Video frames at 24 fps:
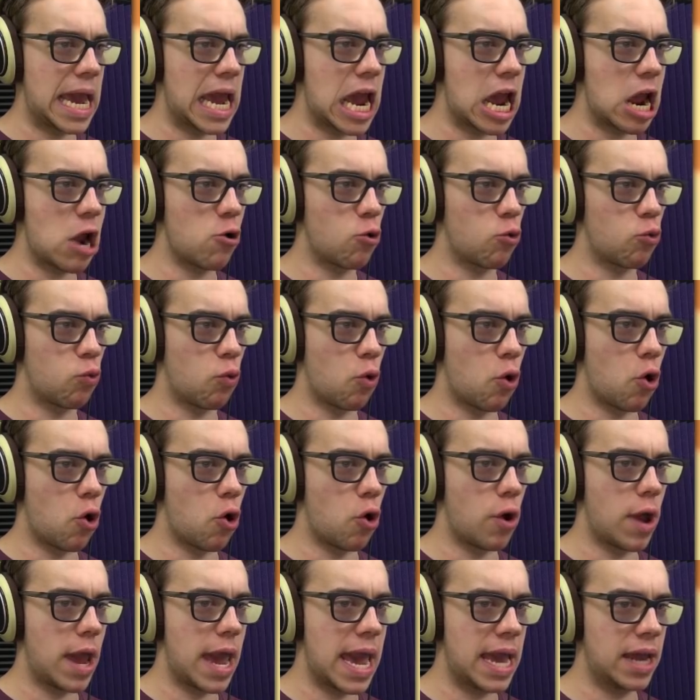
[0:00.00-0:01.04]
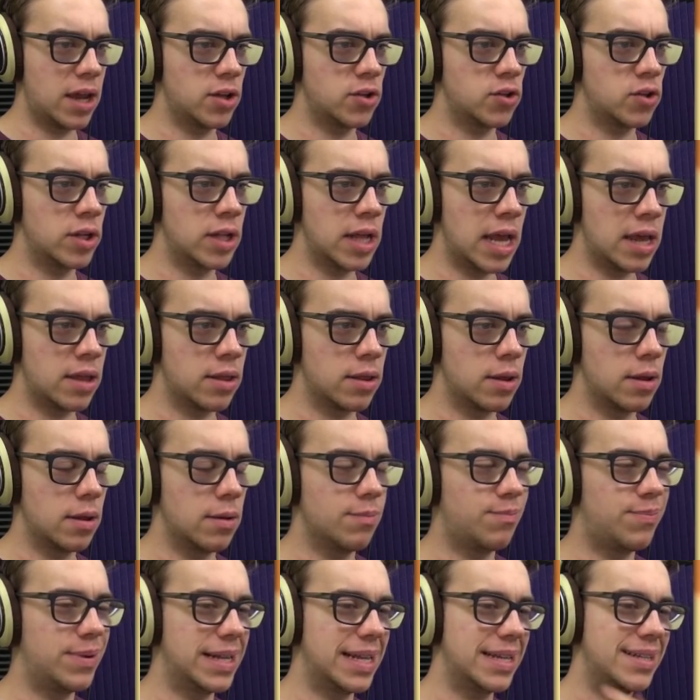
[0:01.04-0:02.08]
Error. Exit at,
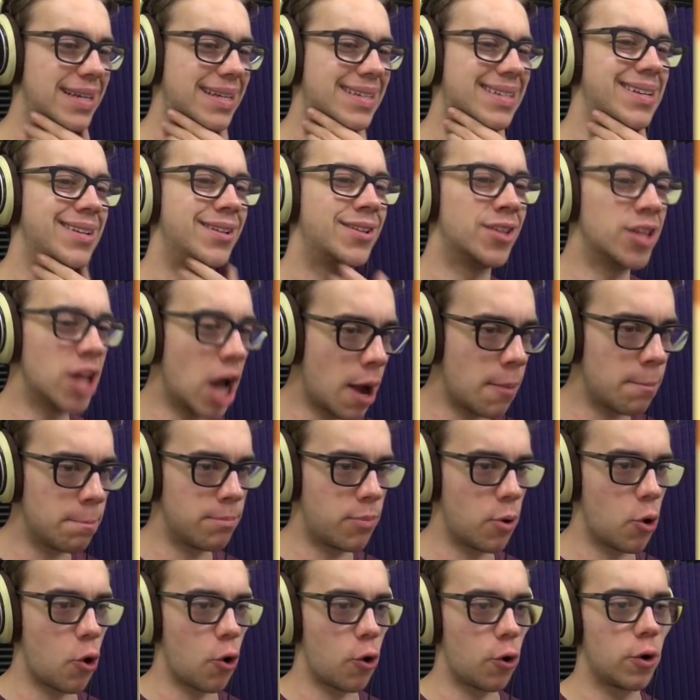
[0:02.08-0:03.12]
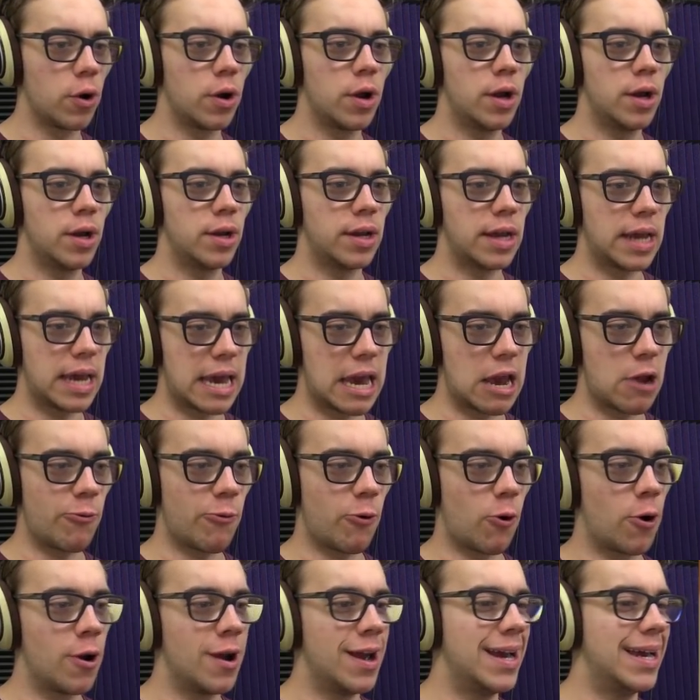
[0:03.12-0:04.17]
but it says number
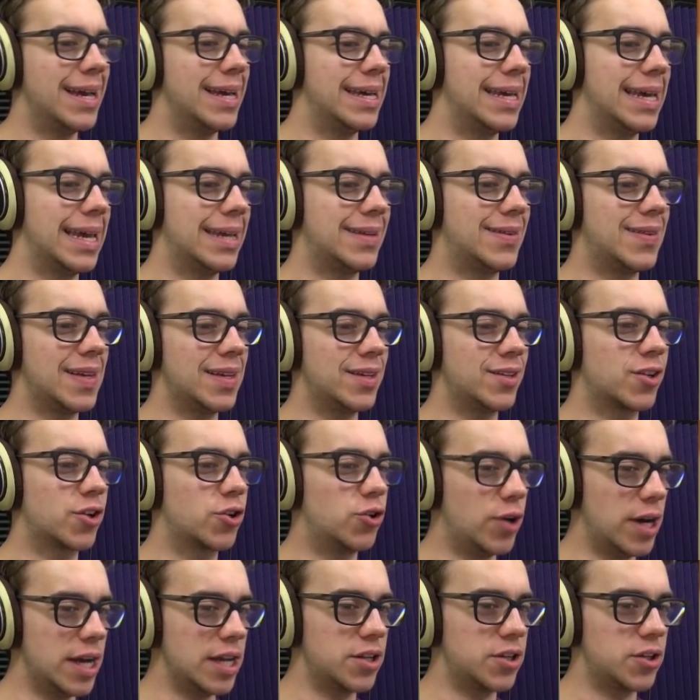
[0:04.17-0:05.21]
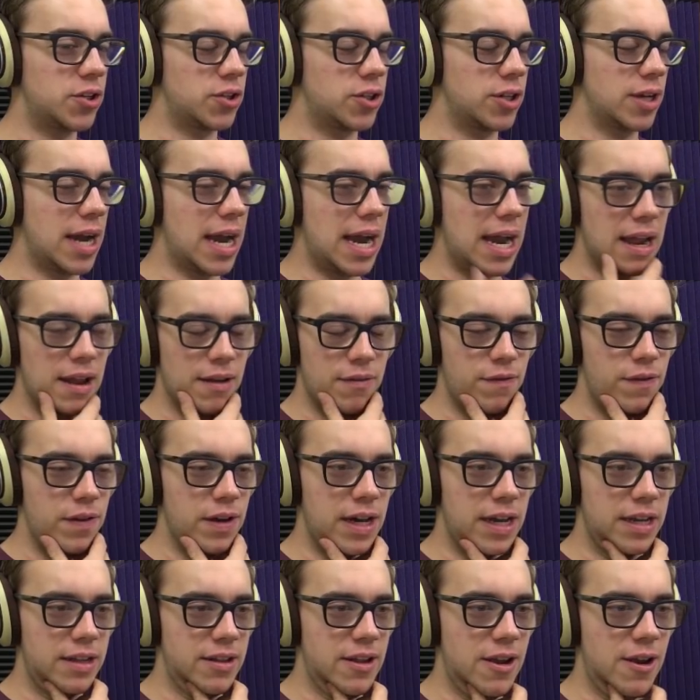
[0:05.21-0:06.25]
error. Is this glitched? I
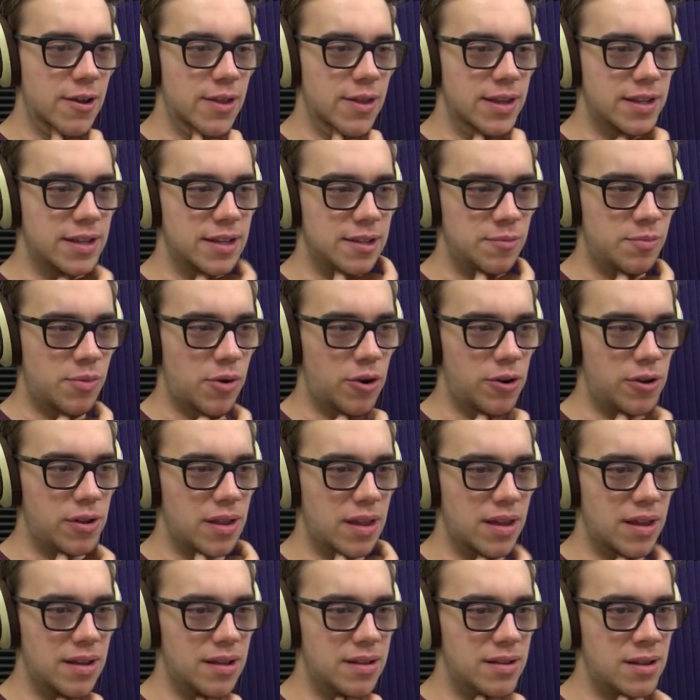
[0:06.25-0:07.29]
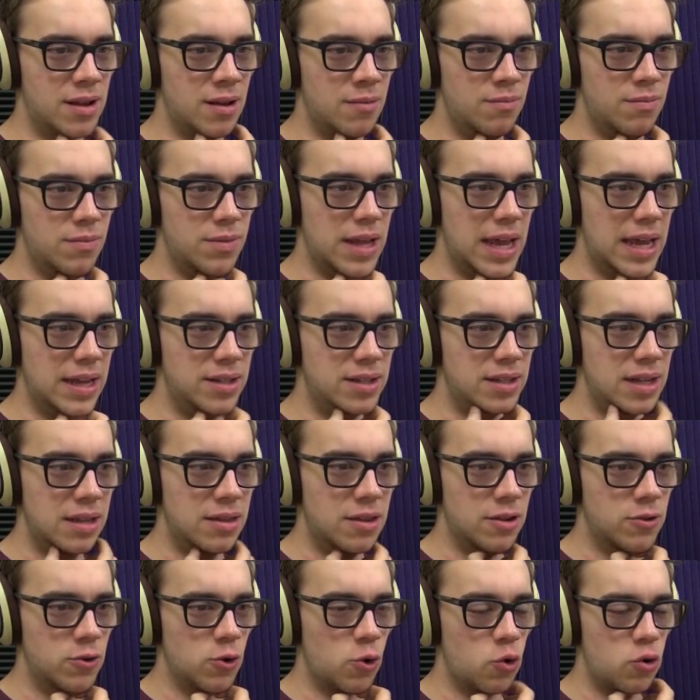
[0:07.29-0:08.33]
feel like no, this is part of the exit at
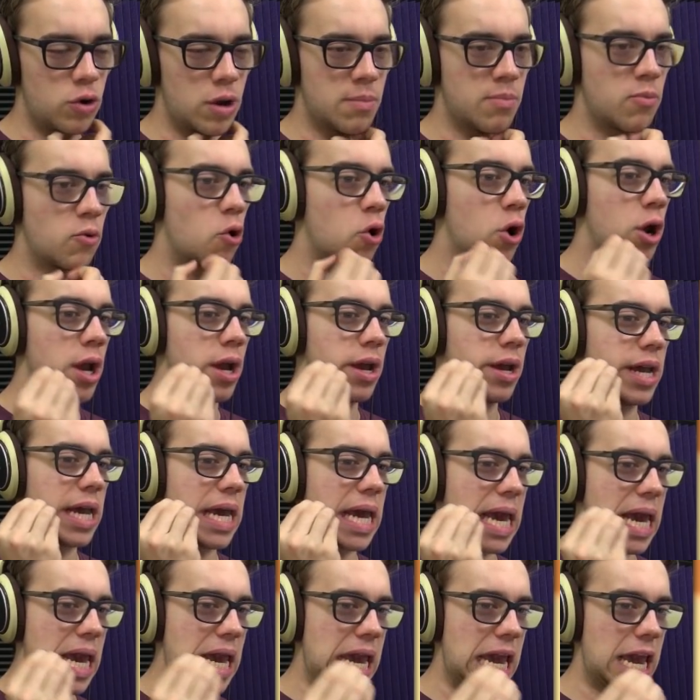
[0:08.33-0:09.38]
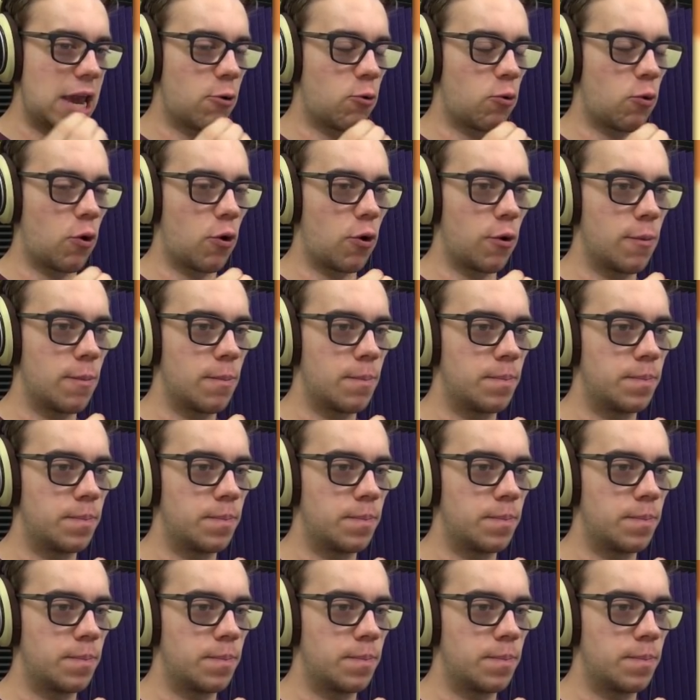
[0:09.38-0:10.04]
the door number error.